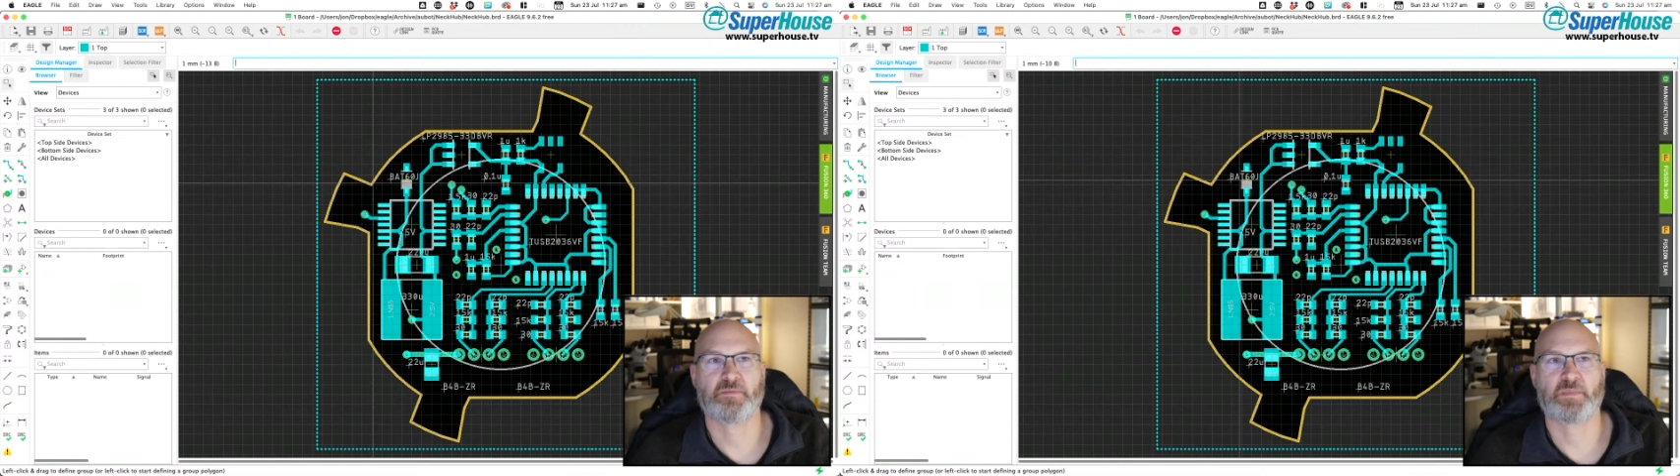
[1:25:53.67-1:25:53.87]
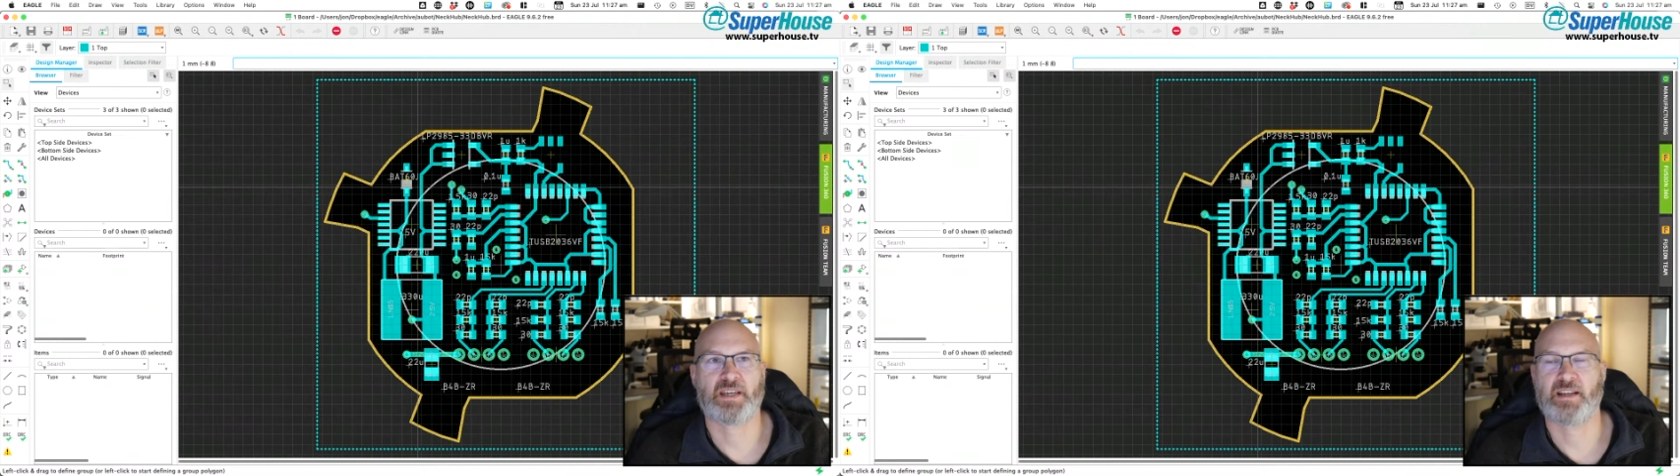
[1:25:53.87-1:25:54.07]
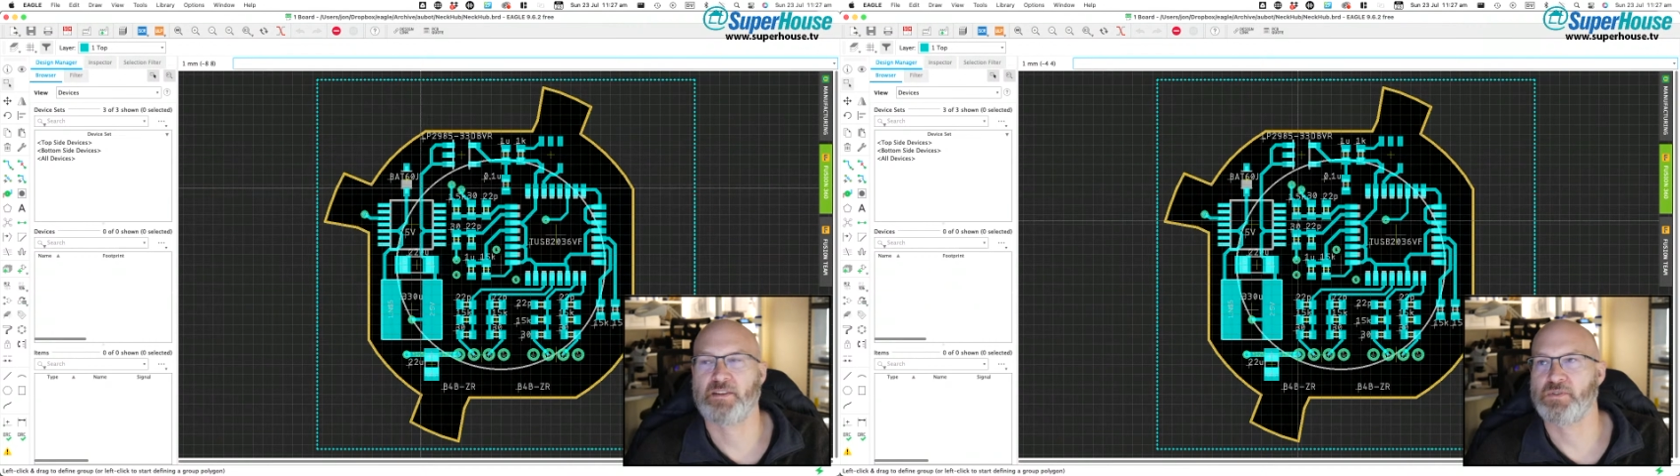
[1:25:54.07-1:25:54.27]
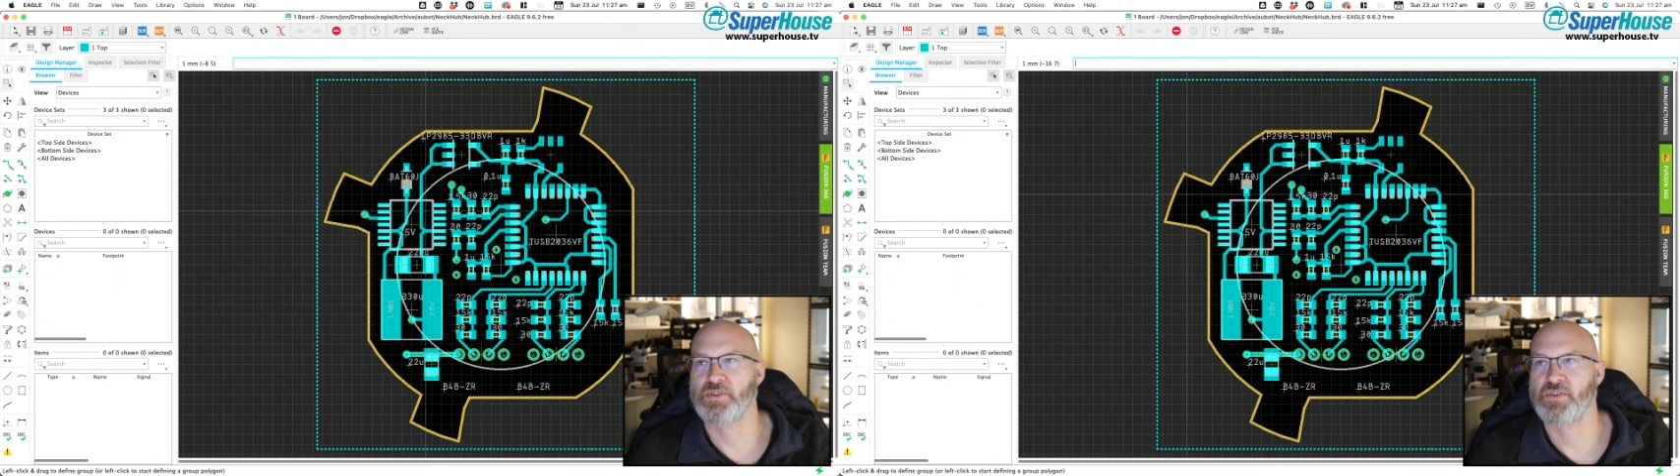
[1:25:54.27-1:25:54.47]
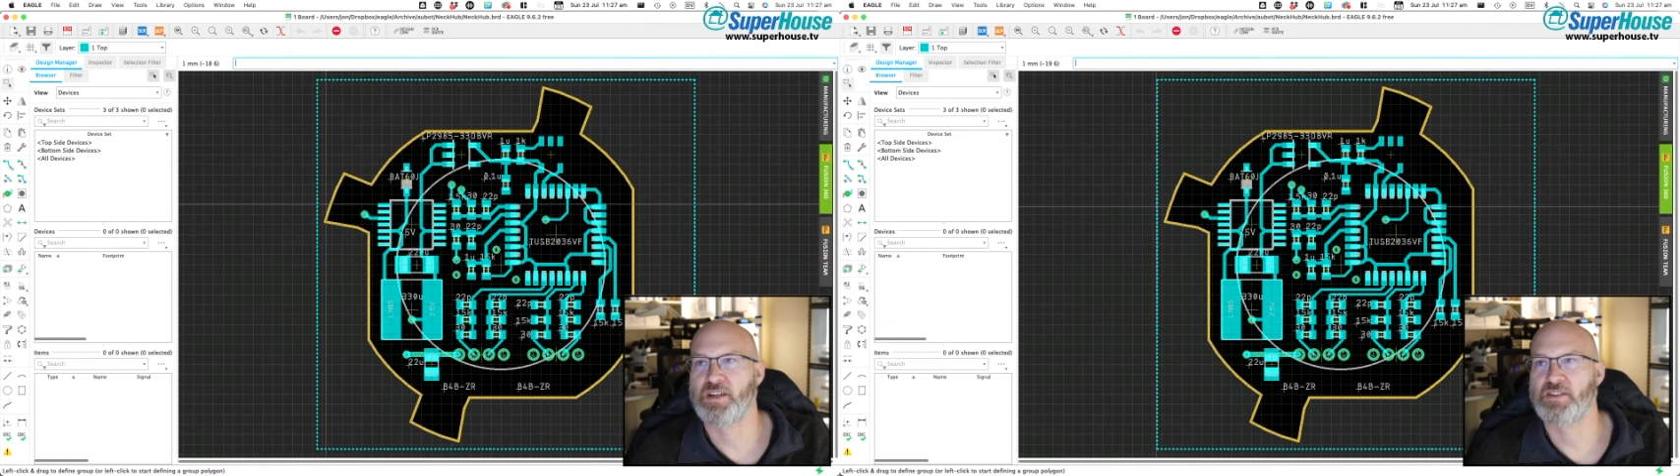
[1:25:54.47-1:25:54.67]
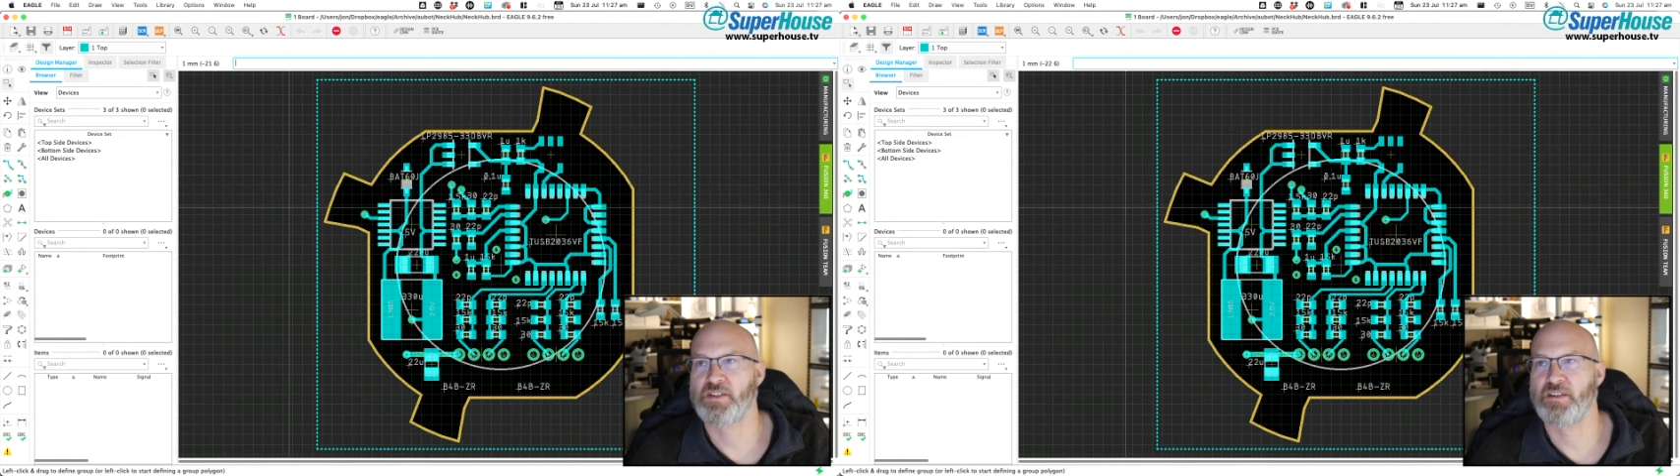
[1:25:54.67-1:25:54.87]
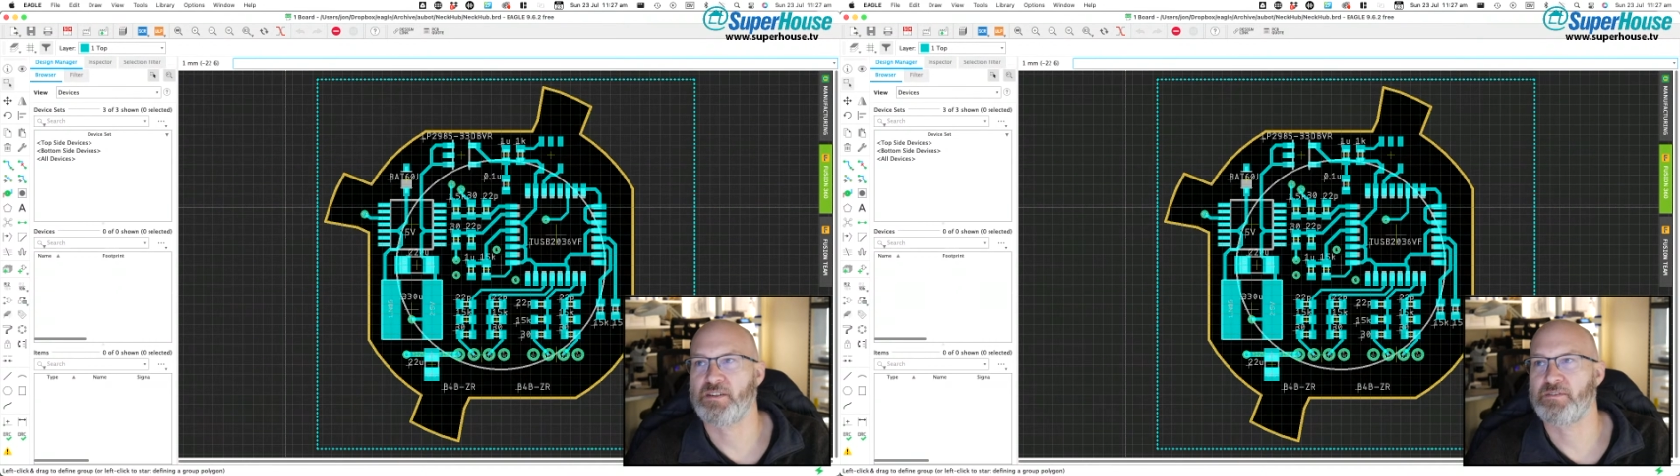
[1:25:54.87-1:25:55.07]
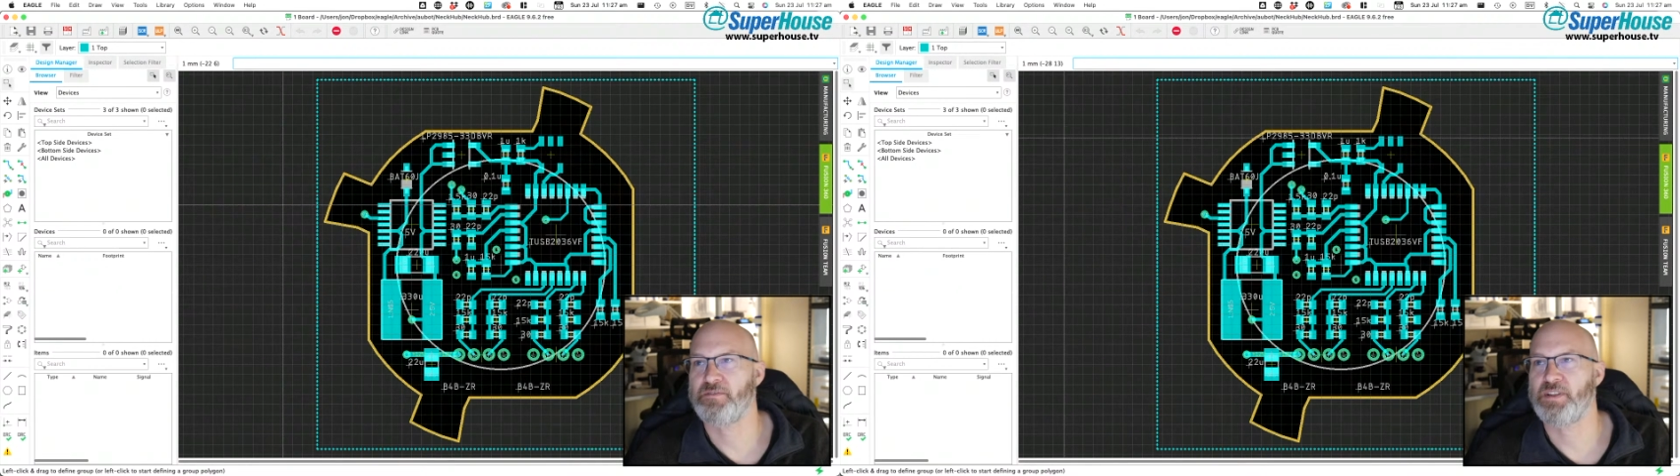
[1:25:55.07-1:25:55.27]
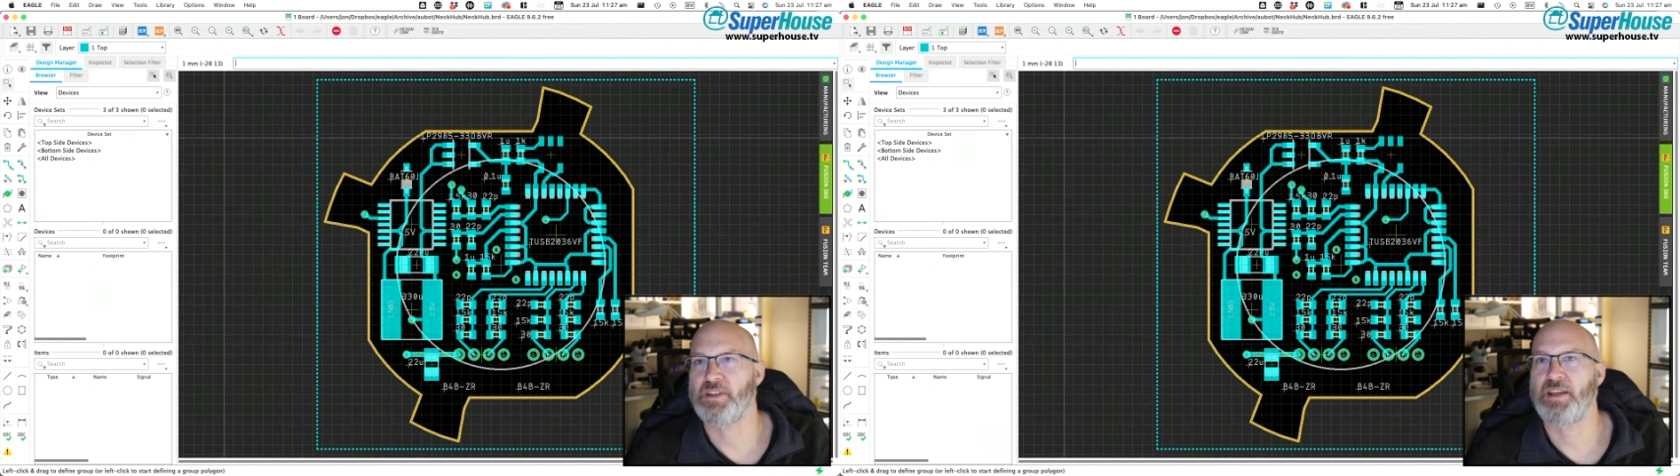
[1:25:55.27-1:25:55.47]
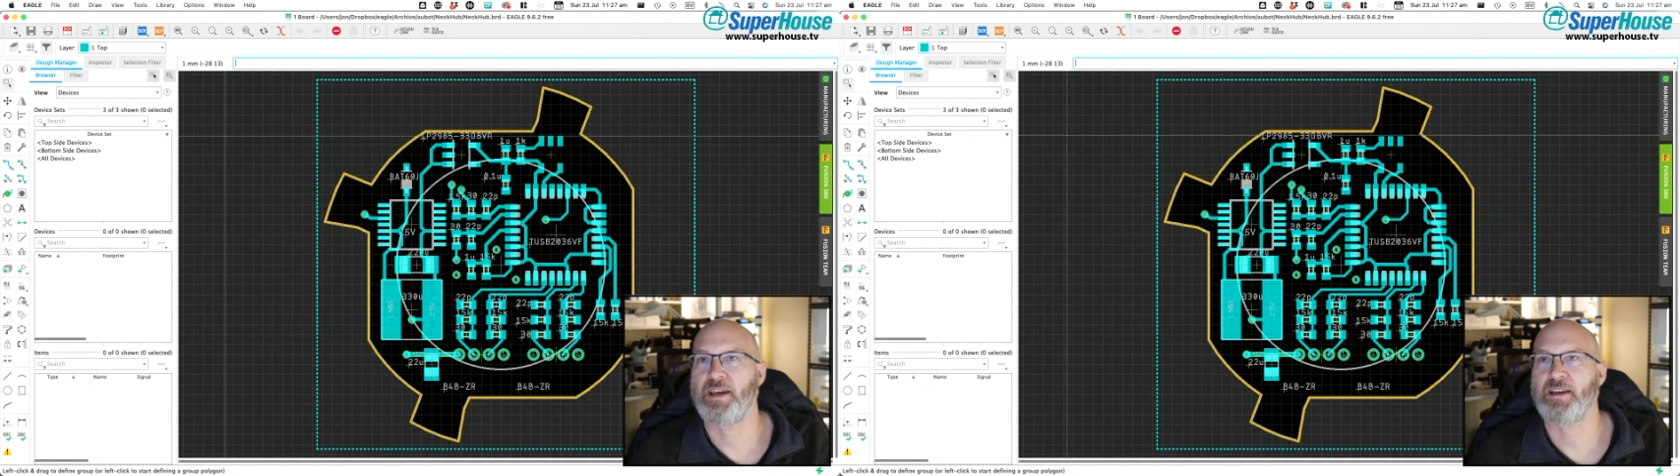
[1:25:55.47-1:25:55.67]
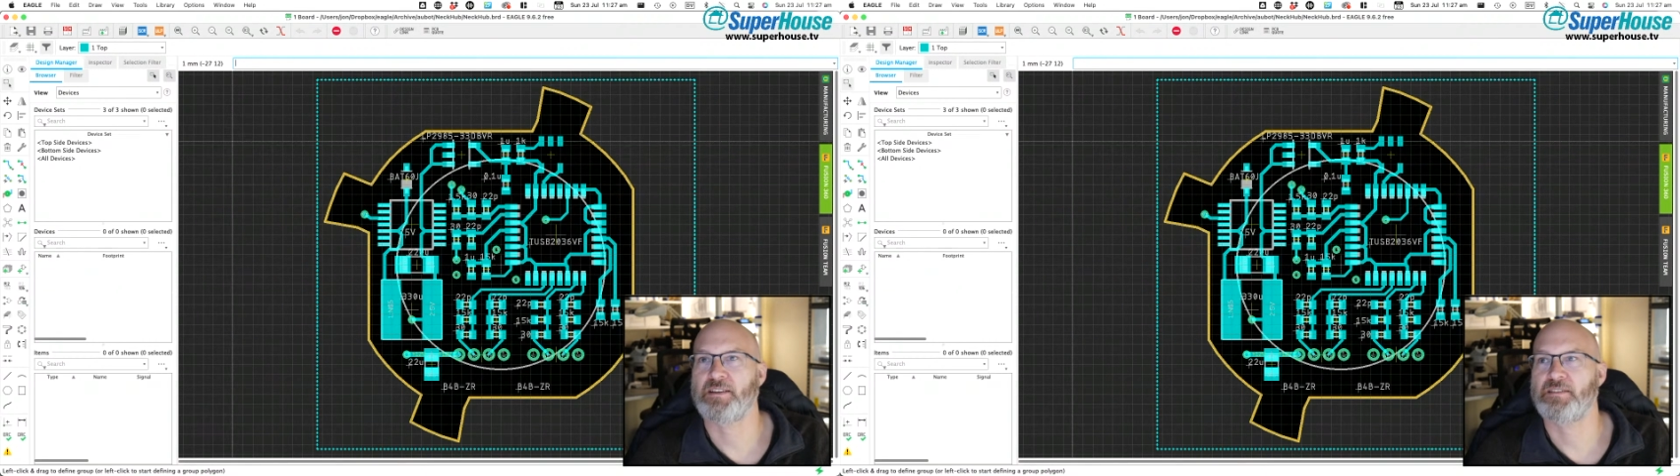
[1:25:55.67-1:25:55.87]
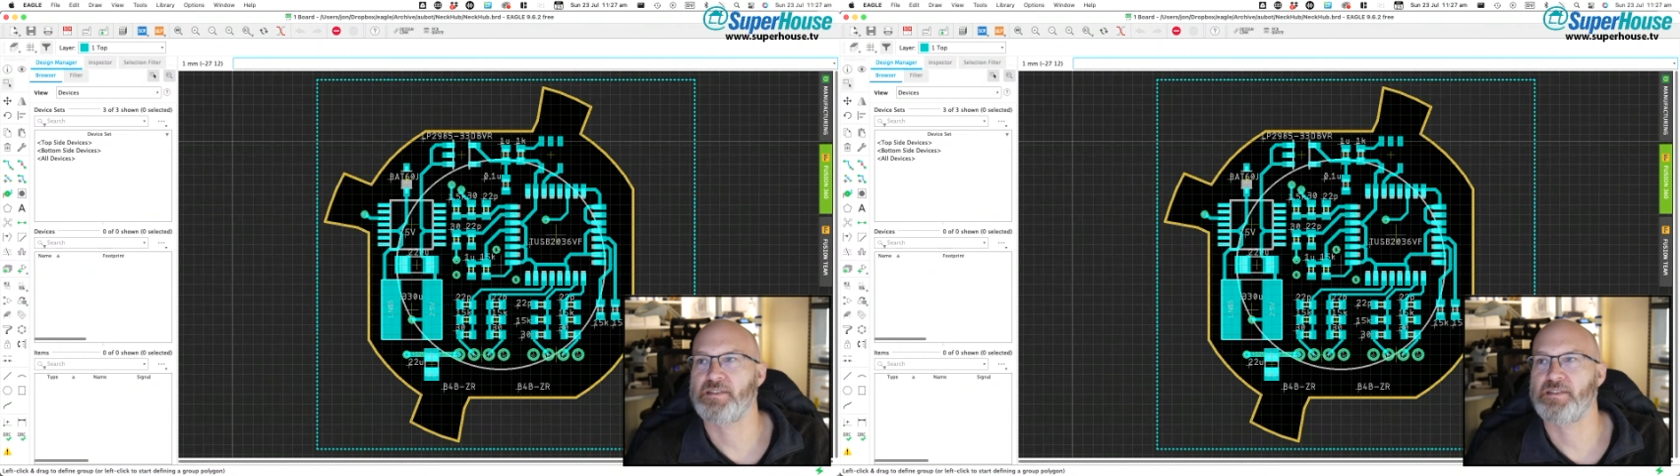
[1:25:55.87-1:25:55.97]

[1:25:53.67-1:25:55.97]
mechanical structure of the neck